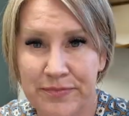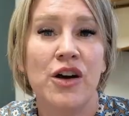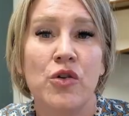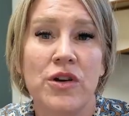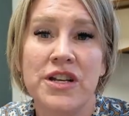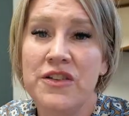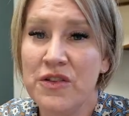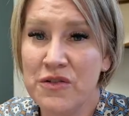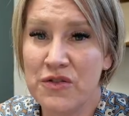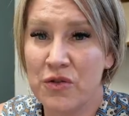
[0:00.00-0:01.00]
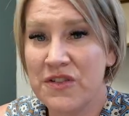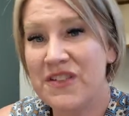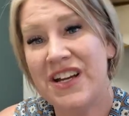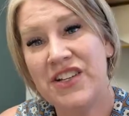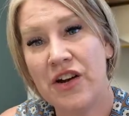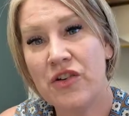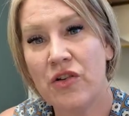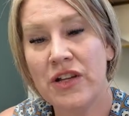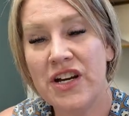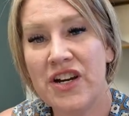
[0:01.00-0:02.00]
According to those sources I shared
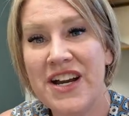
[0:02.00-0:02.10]
earlier,